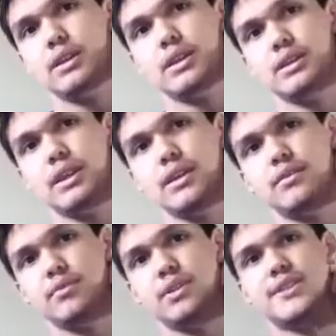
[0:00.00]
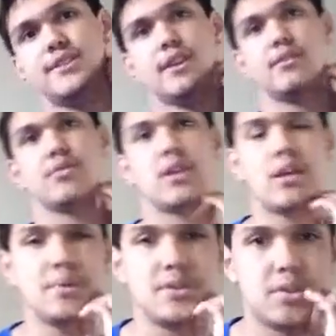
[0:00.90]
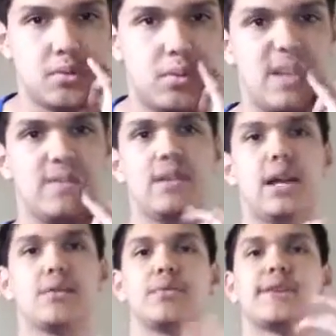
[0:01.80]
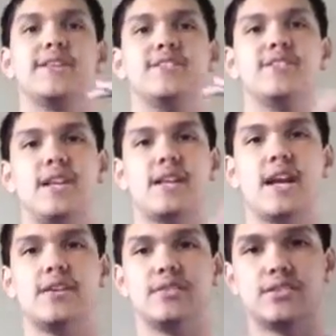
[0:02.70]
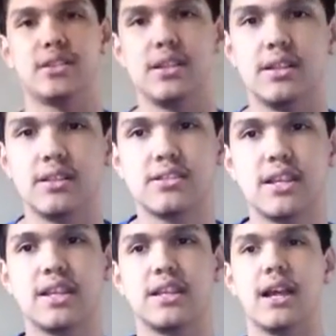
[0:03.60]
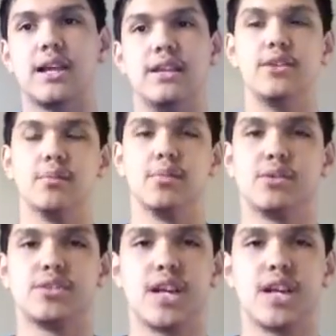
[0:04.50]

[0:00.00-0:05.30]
And then as we're coming to the white flag, Ricky Stenhouse looks like he either blew a